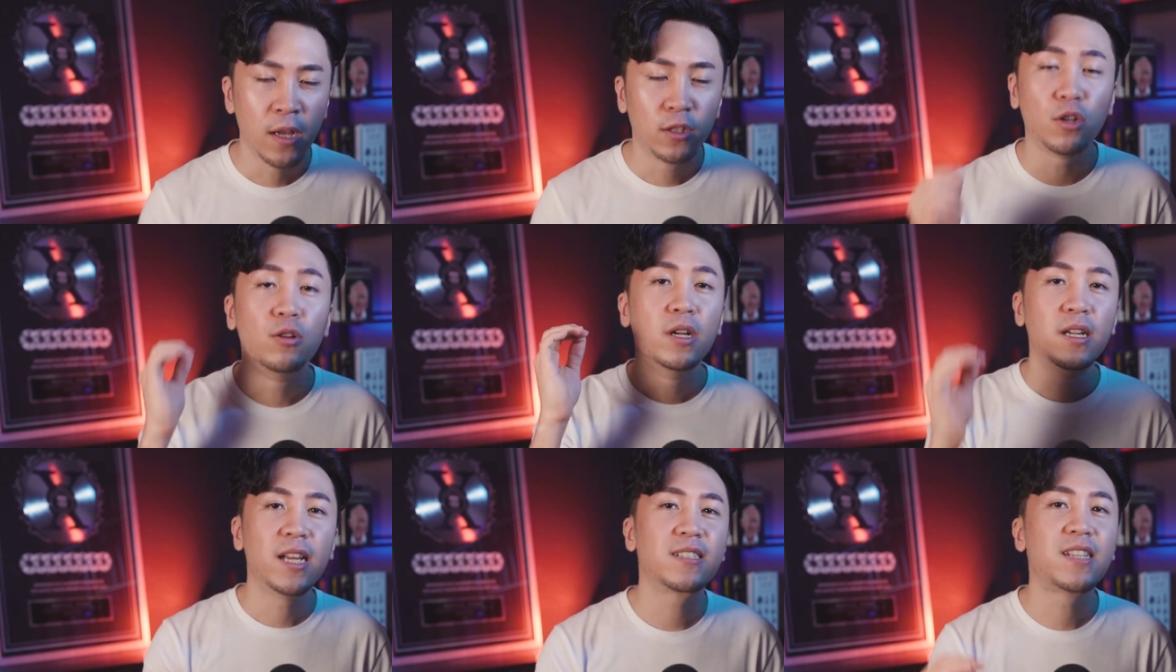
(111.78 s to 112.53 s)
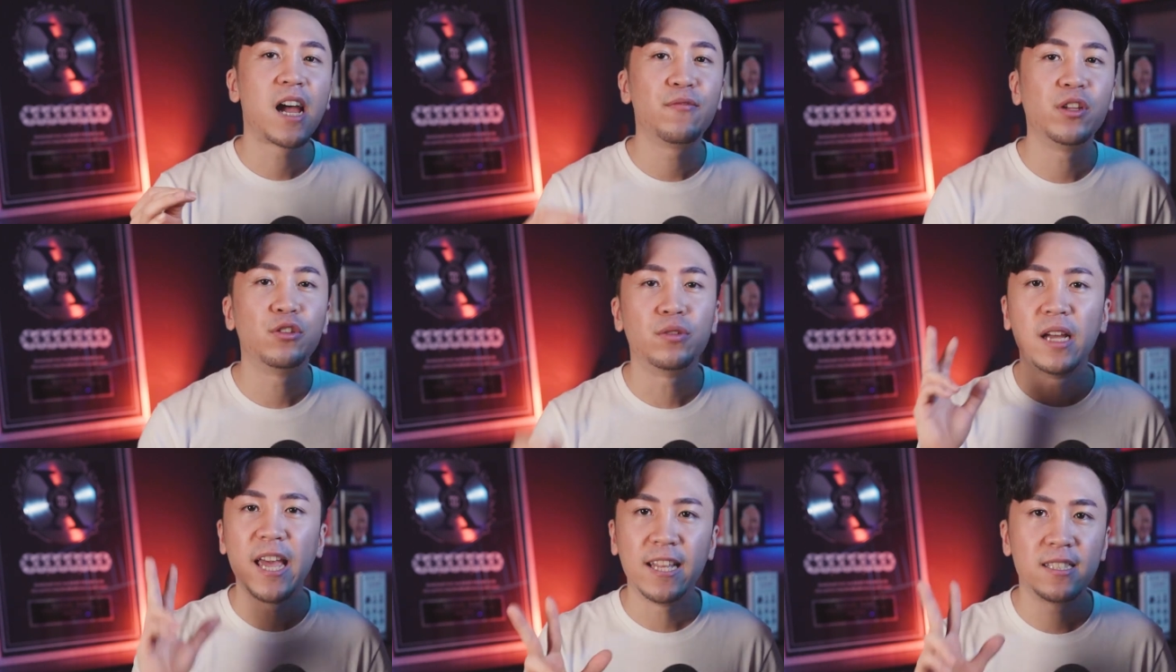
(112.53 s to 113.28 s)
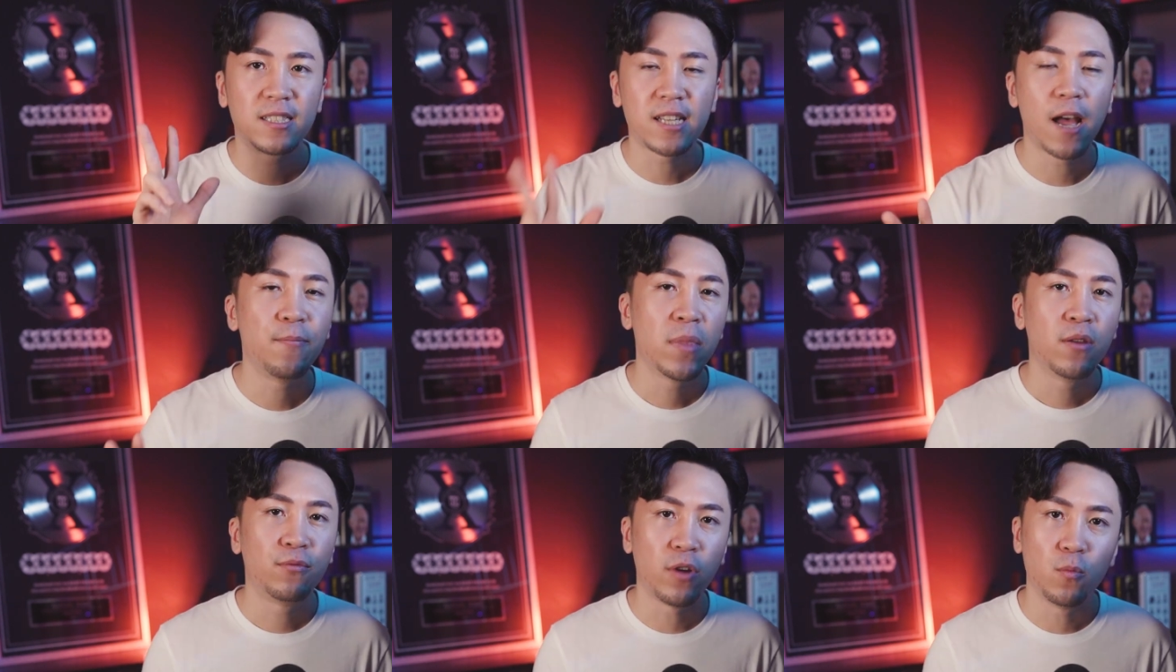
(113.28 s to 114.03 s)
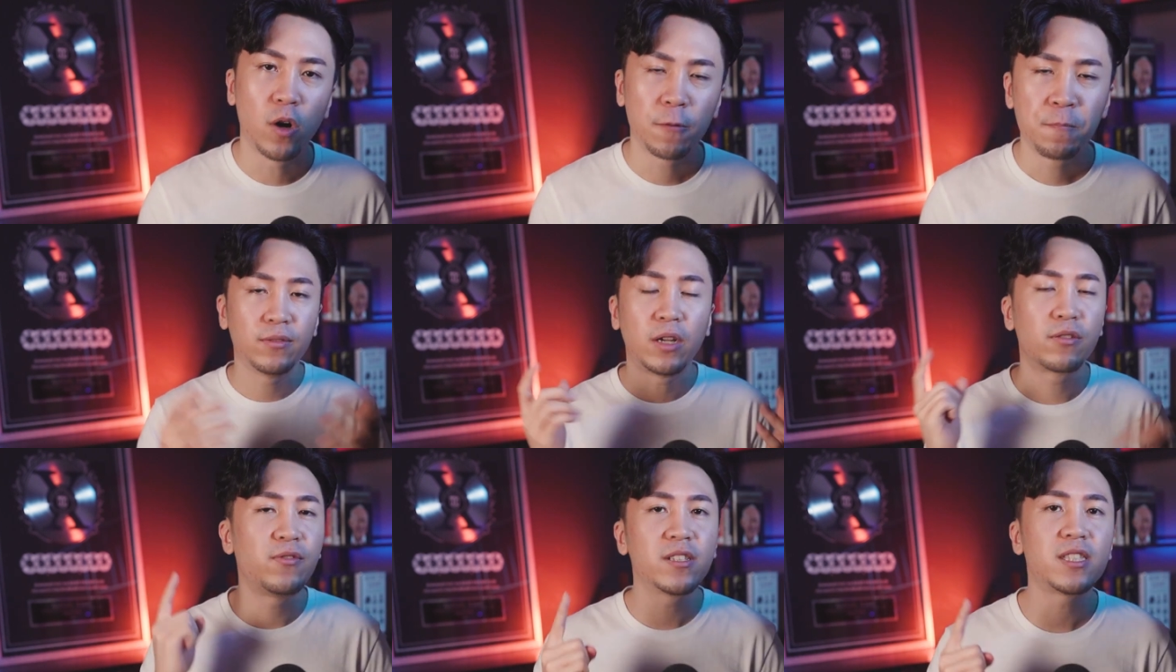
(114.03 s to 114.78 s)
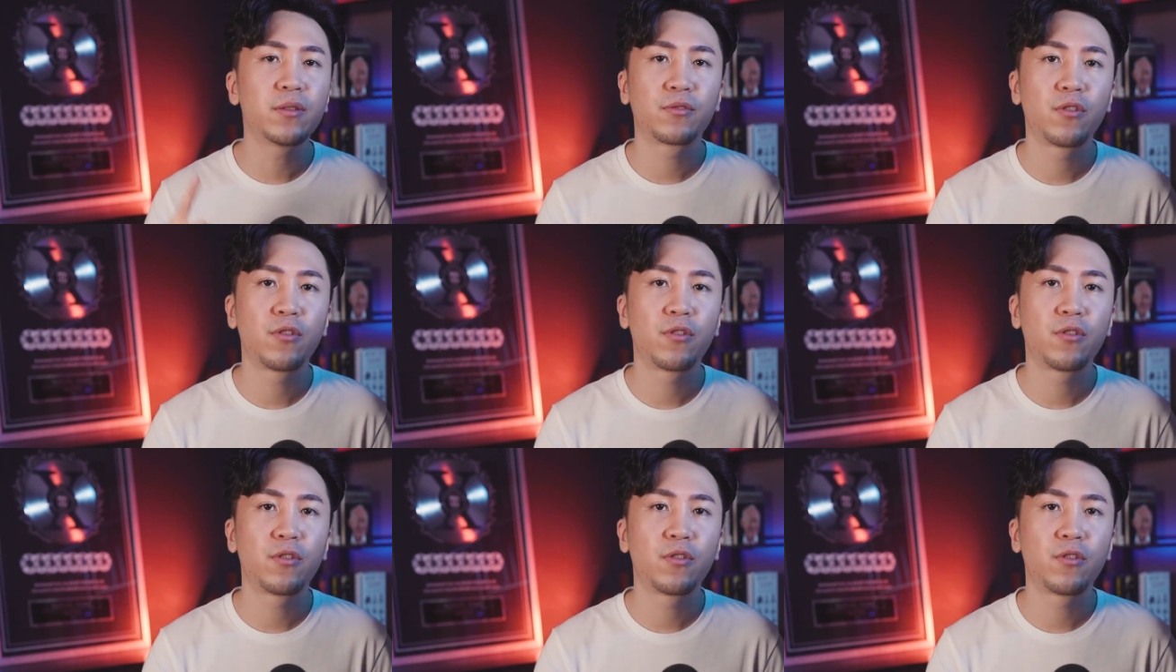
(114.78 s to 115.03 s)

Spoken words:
So let's dive into the 8-step framework. Now the first step of the